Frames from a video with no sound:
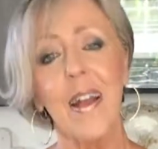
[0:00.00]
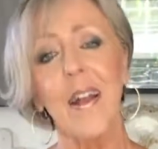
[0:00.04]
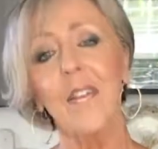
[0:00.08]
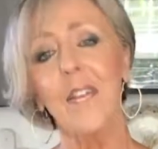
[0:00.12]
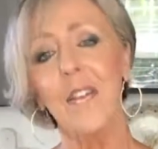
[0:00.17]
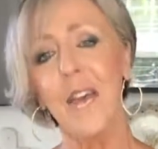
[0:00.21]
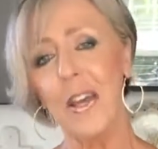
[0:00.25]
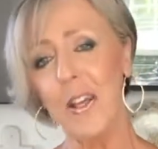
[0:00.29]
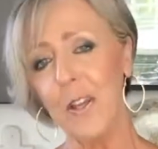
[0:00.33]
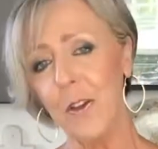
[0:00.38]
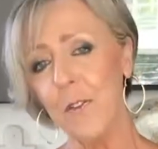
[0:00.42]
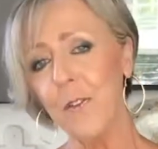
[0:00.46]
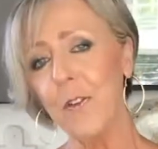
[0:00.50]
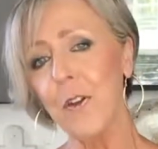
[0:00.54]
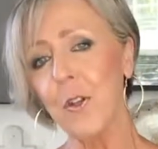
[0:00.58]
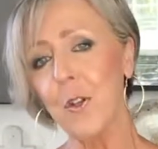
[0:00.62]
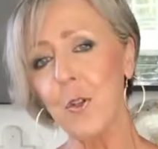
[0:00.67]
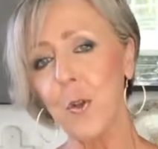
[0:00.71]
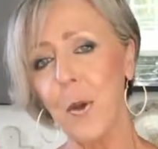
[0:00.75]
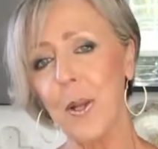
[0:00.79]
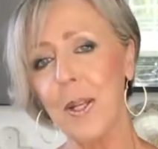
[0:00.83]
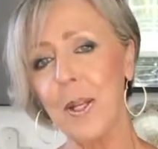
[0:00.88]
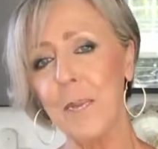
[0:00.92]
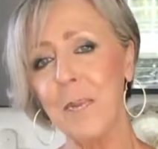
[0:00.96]
Thank you for
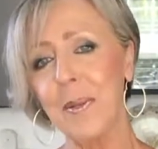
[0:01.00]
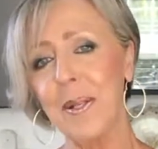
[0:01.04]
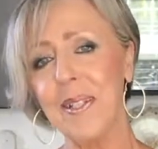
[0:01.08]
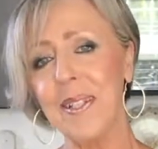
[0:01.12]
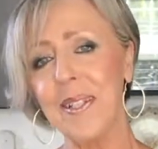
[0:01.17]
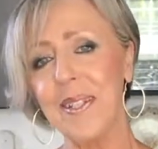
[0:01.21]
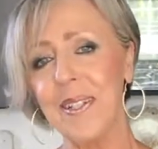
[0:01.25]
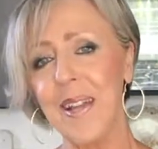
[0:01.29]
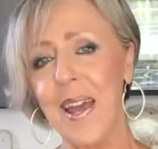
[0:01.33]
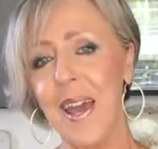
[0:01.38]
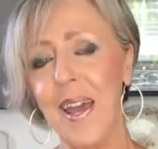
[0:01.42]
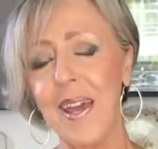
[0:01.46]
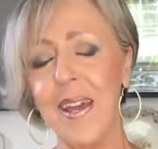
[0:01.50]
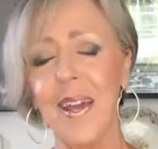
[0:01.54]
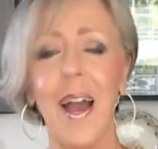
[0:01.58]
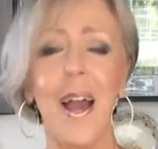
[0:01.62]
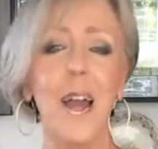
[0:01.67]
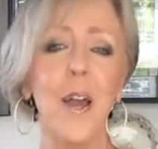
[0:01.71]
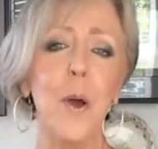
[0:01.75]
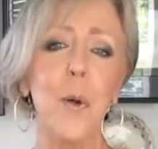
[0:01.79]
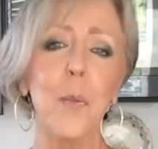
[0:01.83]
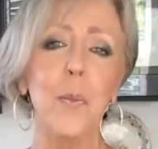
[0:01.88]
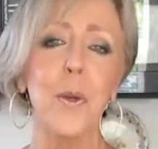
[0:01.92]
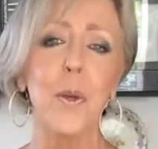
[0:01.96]
joining me today. I
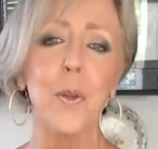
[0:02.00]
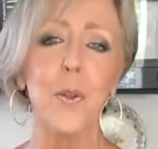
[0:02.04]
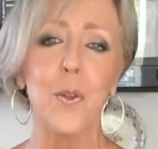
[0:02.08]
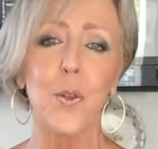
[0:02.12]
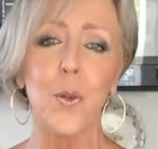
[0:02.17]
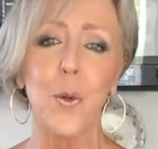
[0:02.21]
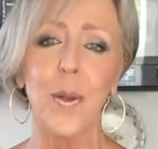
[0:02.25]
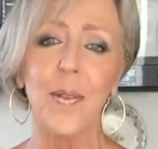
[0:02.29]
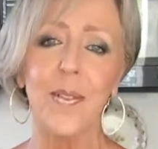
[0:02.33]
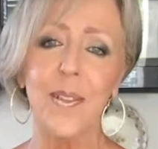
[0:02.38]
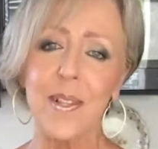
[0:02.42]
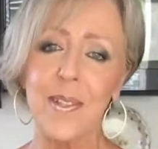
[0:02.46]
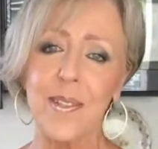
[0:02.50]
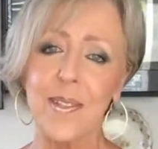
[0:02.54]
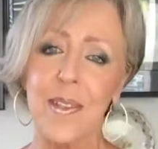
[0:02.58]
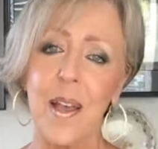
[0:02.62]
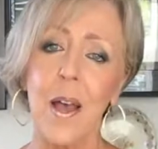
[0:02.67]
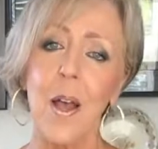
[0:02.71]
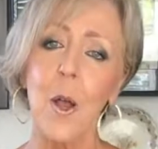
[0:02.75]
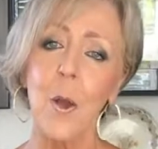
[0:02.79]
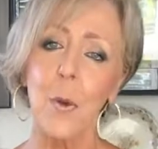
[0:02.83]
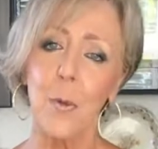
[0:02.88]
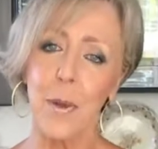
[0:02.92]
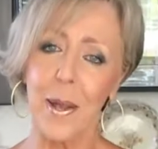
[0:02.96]
hope you enjoyed this
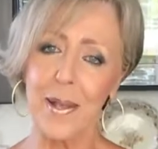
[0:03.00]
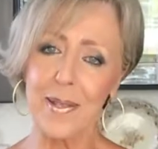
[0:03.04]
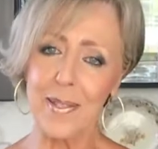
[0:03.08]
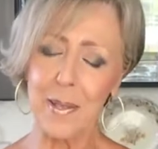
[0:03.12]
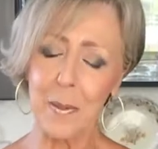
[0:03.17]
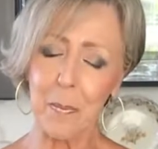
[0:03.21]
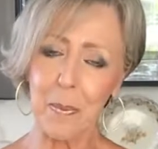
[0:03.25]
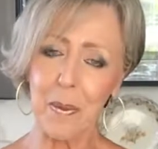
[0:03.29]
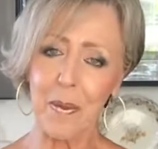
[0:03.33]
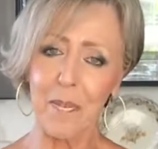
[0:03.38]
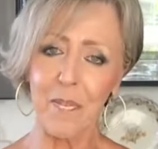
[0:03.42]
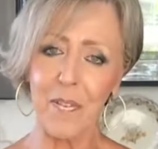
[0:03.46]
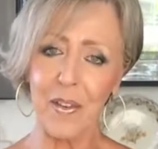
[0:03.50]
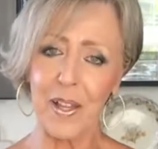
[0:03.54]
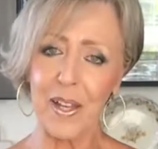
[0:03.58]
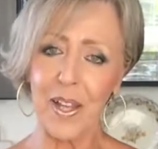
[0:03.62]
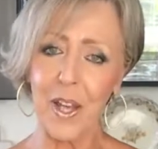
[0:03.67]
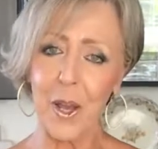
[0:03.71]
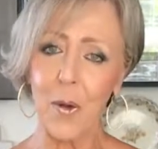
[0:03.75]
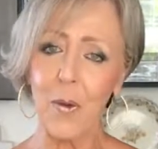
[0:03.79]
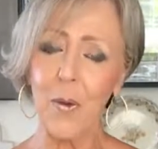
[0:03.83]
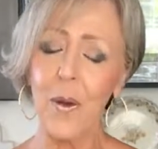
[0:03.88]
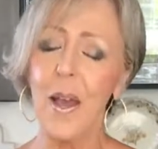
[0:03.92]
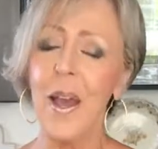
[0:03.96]
recipe
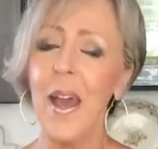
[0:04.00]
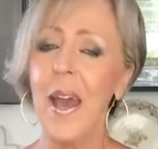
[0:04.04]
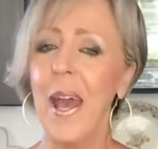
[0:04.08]
video,